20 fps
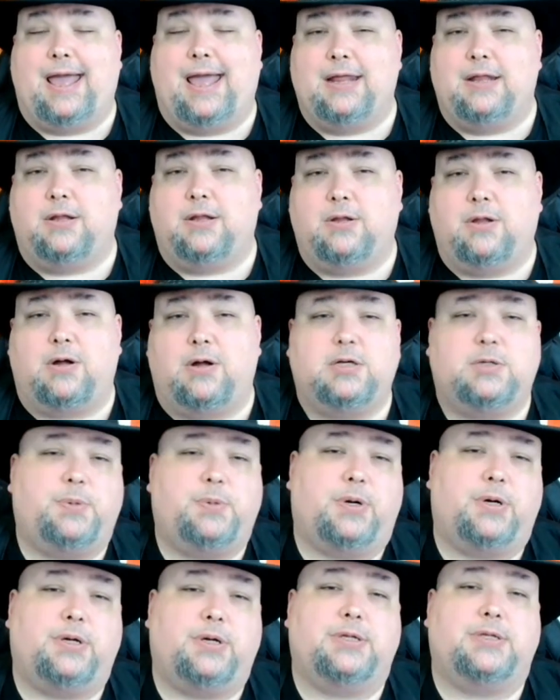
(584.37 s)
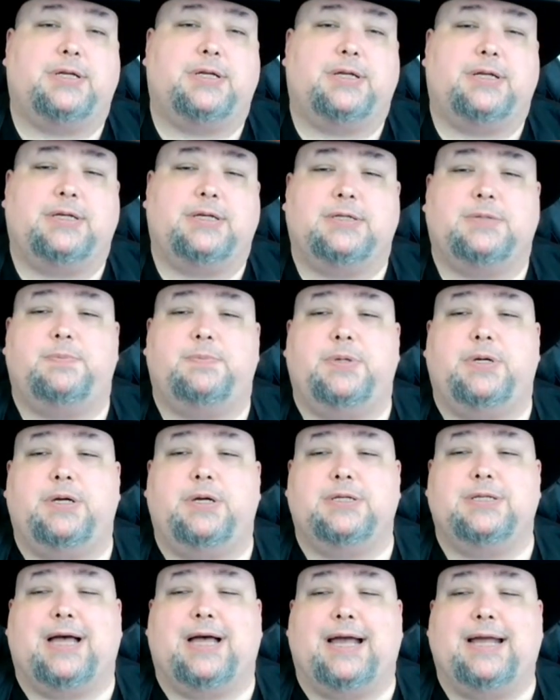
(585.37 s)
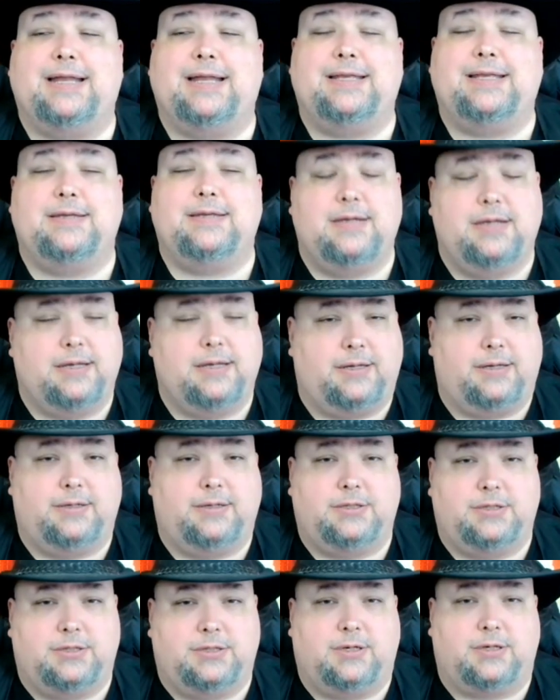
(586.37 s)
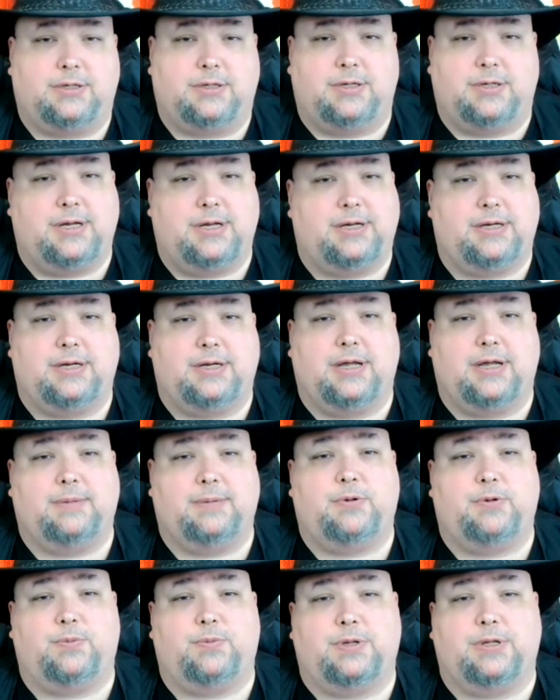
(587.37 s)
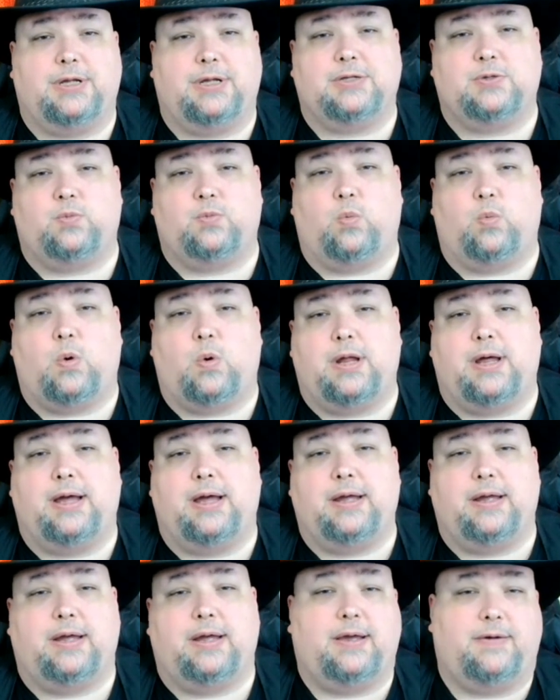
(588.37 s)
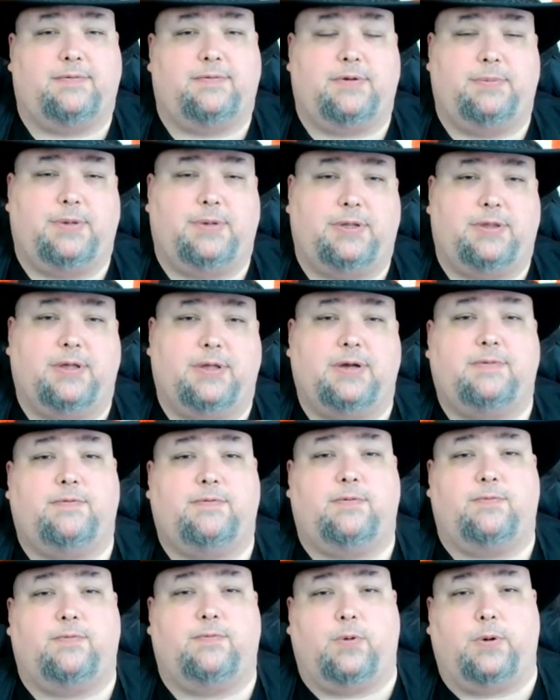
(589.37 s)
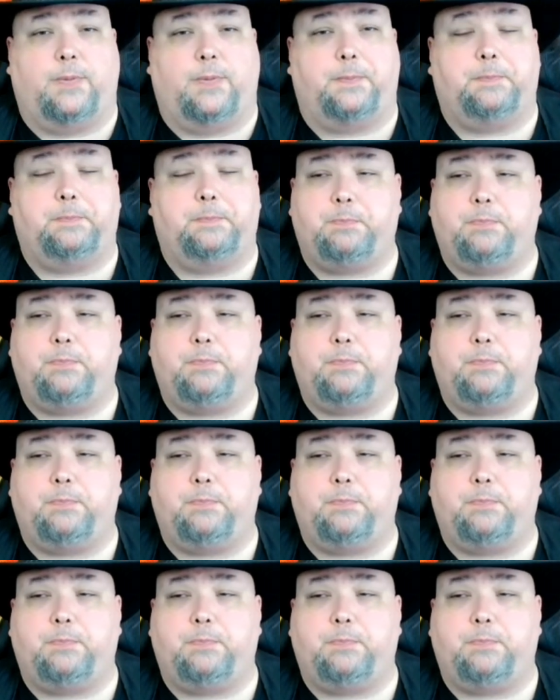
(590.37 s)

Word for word: And a large part of that is because I did start to take time to realize what I have to be thankful for.